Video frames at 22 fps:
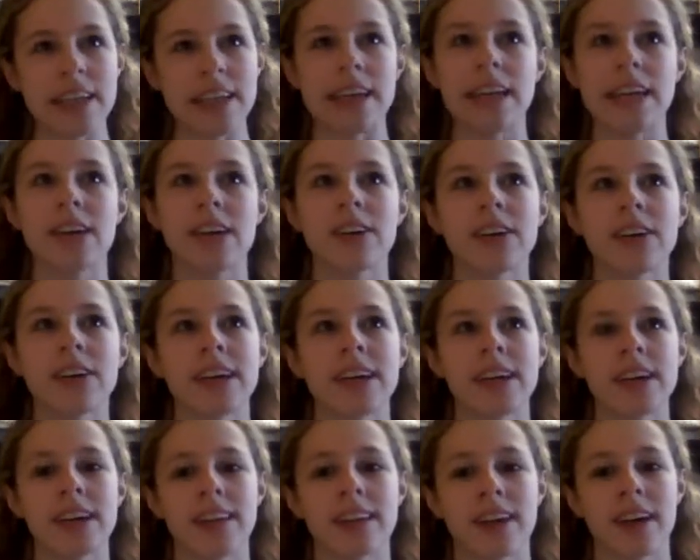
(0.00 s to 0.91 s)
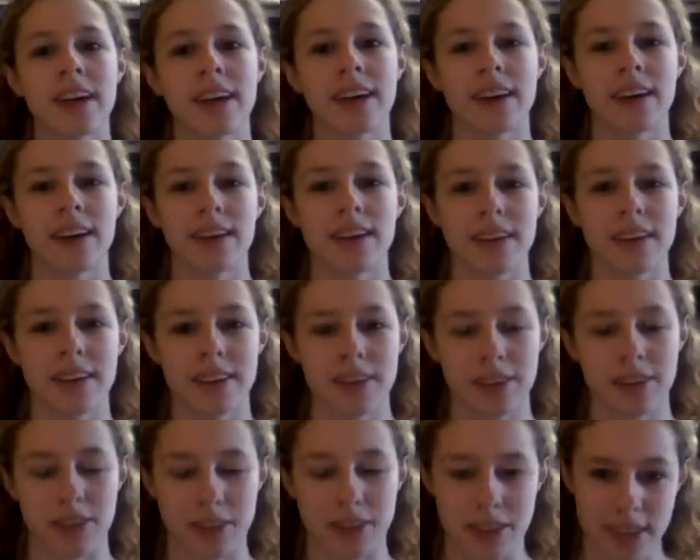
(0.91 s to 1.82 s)
eerie, like,
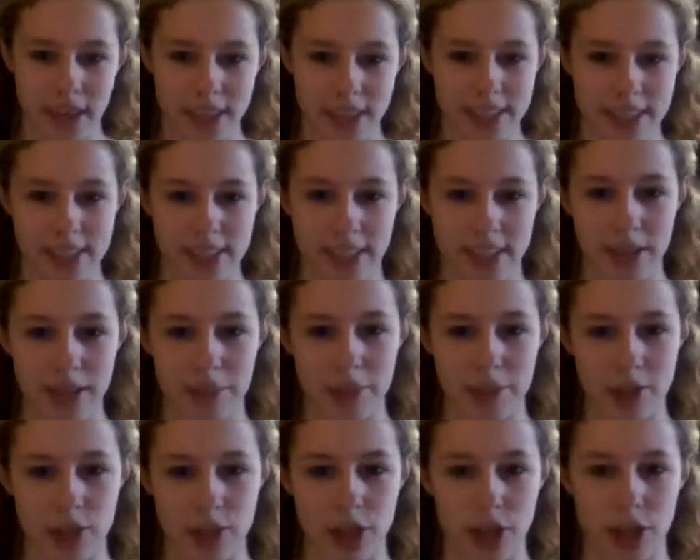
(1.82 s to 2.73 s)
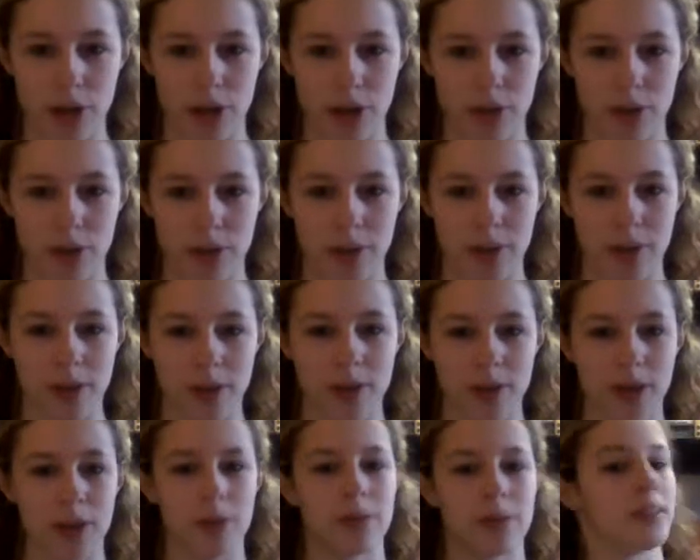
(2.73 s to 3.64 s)
just kind of setting up the show,
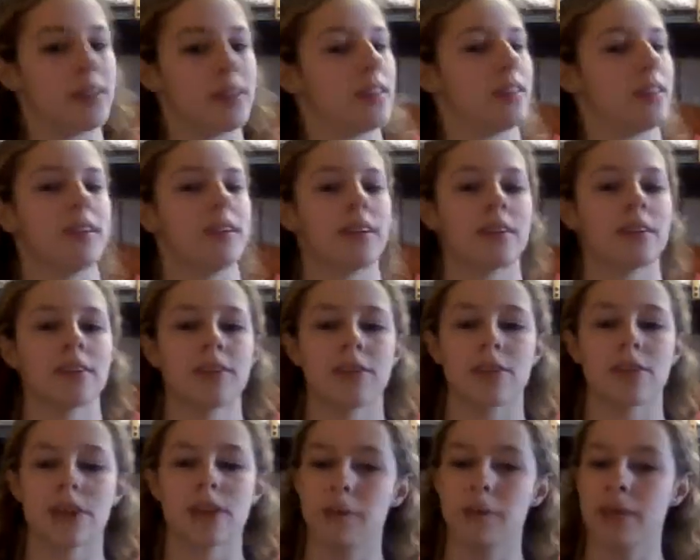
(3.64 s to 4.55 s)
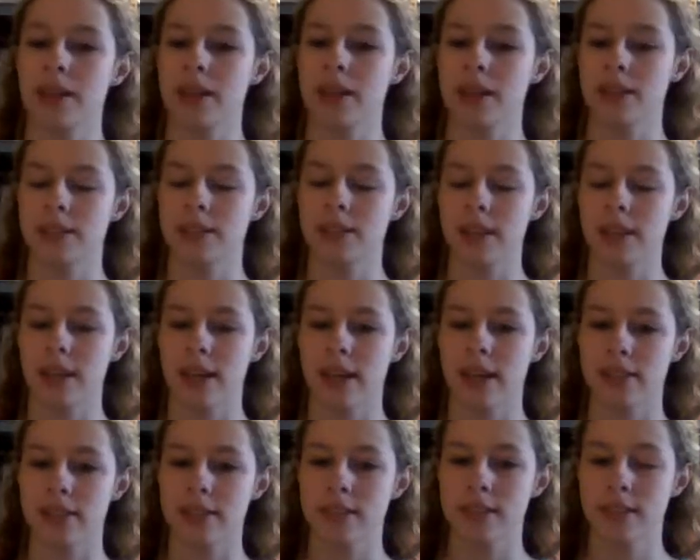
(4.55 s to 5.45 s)
with the creepiness, I
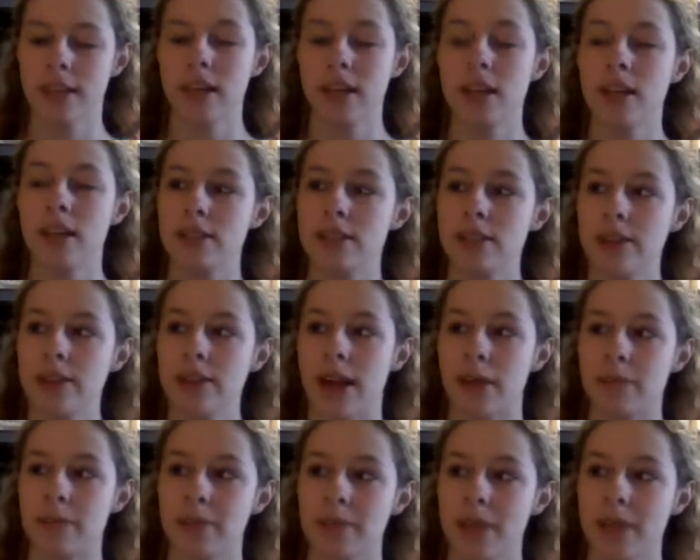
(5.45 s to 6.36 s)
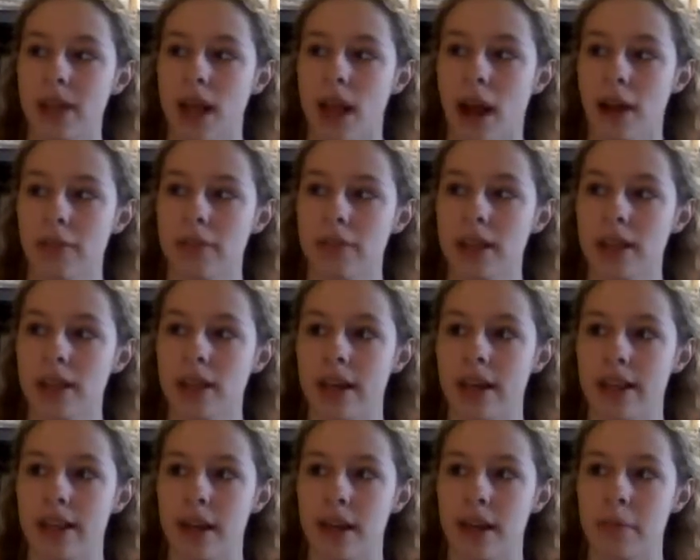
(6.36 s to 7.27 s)
guess. So yeah, I really
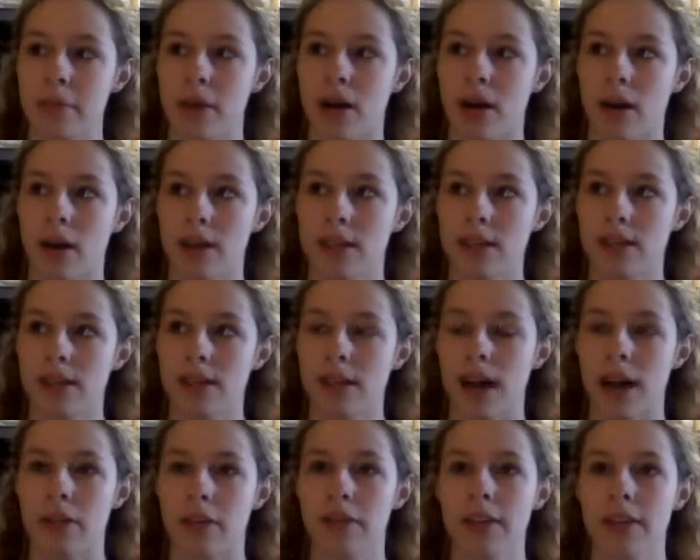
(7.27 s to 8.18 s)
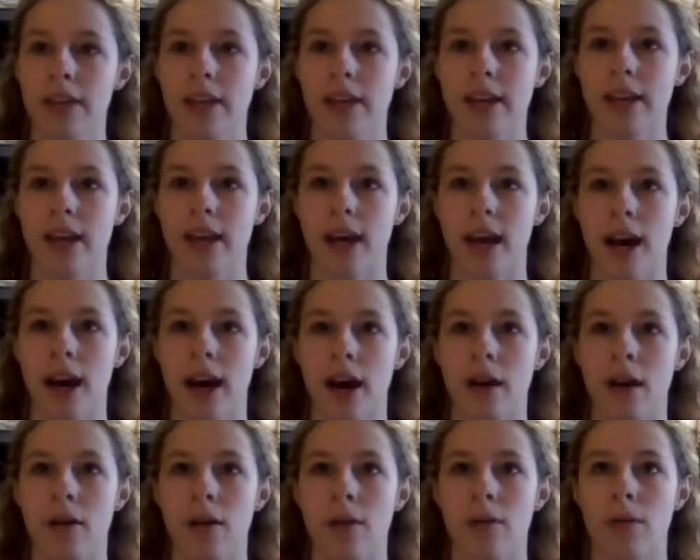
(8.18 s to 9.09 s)
like that part. I really like
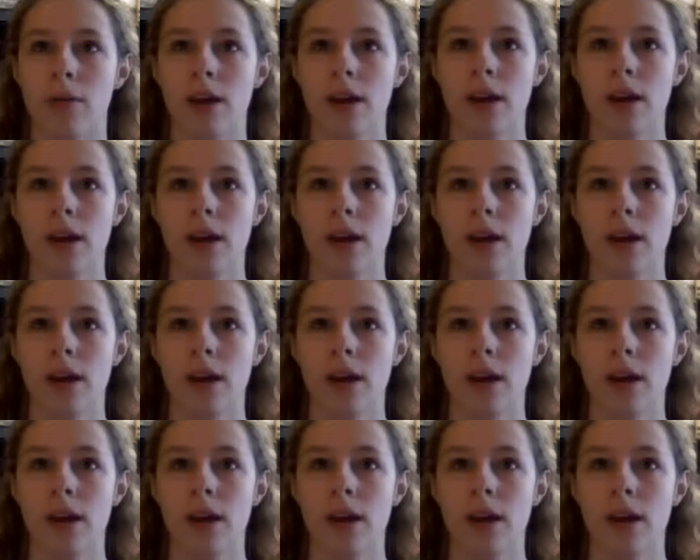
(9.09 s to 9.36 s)
how